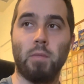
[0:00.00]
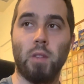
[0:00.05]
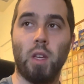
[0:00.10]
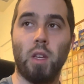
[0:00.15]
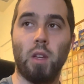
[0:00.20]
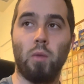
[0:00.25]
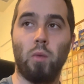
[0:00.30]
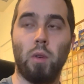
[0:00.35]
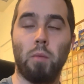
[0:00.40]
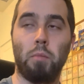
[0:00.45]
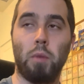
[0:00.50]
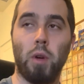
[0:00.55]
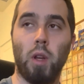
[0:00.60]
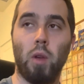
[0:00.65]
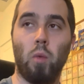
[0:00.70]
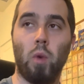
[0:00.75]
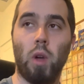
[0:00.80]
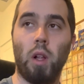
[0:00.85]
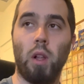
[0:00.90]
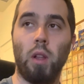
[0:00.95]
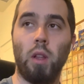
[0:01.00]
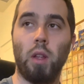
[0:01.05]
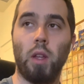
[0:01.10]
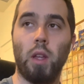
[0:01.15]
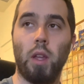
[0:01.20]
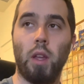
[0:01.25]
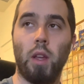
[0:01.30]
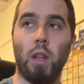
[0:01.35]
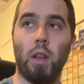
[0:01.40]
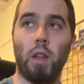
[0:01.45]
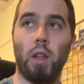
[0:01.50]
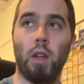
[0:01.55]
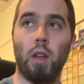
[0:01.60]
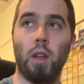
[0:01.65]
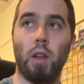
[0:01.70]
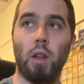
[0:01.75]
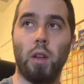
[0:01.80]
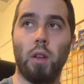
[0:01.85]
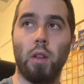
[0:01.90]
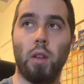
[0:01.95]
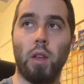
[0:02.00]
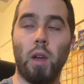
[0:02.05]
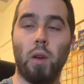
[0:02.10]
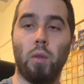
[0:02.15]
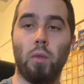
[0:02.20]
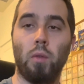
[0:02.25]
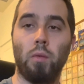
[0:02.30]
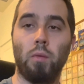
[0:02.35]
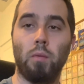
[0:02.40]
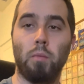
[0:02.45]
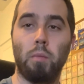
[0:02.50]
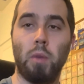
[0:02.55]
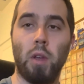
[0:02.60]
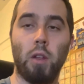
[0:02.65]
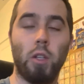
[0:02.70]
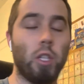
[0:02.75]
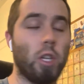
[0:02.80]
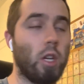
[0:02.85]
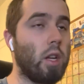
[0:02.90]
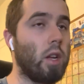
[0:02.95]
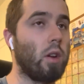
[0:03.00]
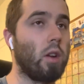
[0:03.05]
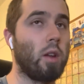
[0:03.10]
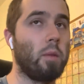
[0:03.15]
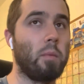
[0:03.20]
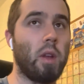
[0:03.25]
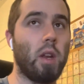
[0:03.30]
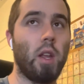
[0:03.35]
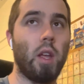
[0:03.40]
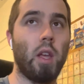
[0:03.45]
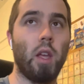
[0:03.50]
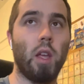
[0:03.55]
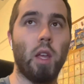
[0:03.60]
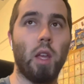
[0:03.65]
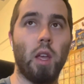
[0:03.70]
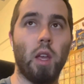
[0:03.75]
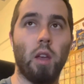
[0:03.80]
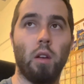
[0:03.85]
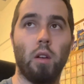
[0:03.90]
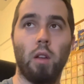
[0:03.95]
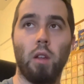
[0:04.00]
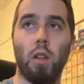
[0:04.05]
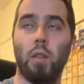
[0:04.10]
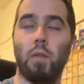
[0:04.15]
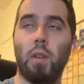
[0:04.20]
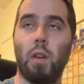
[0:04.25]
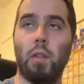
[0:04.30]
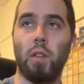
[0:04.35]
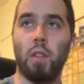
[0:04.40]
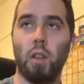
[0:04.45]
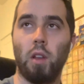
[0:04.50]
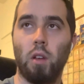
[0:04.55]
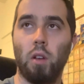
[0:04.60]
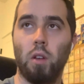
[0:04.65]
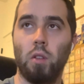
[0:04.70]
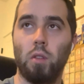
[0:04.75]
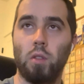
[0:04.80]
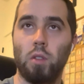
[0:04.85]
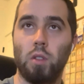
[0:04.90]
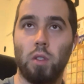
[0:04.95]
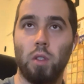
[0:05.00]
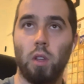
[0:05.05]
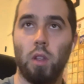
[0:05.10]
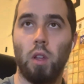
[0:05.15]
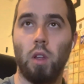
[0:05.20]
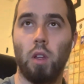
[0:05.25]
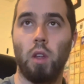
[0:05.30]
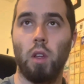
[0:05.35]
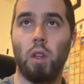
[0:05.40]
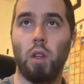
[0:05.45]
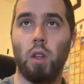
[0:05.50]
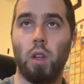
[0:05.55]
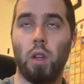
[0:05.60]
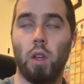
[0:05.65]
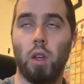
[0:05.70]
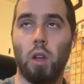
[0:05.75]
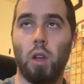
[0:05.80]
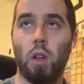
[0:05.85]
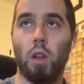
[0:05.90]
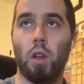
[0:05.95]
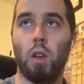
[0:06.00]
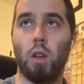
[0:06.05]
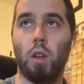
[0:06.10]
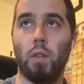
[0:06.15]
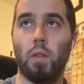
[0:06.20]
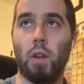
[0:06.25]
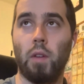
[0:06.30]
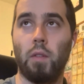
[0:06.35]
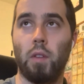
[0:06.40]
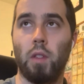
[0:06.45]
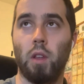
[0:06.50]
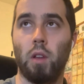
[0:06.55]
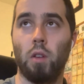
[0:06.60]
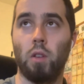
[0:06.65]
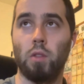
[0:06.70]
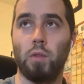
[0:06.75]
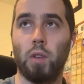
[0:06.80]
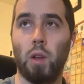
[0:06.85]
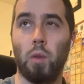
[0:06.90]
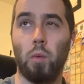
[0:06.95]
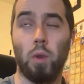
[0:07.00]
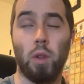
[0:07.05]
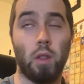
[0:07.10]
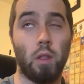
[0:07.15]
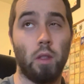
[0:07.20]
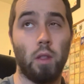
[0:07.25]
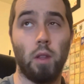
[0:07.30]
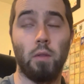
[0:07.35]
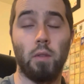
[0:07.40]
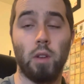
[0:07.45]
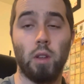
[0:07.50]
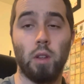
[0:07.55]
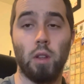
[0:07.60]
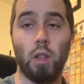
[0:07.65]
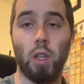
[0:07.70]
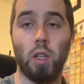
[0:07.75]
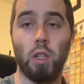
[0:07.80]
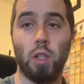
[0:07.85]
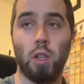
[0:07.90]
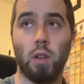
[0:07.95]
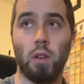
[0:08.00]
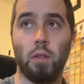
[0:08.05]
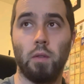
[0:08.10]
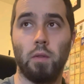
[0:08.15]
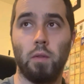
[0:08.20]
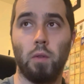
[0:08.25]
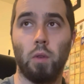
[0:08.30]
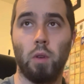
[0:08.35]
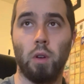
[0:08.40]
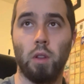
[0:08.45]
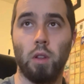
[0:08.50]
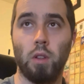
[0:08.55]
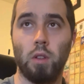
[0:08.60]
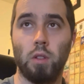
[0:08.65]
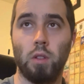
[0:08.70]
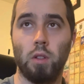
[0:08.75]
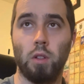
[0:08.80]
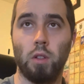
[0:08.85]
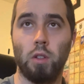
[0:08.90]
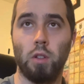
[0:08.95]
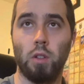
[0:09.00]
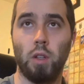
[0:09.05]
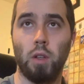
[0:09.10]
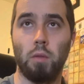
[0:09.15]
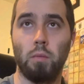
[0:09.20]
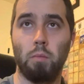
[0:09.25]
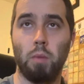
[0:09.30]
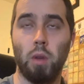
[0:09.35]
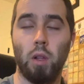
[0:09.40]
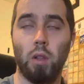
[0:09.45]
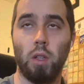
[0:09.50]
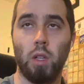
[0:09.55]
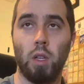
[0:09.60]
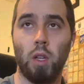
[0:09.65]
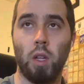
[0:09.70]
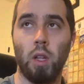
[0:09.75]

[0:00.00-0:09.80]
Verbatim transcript: went pretty well. And yeah, big shutdown on Monday. If everything goes right with the ventilation for the surgery building.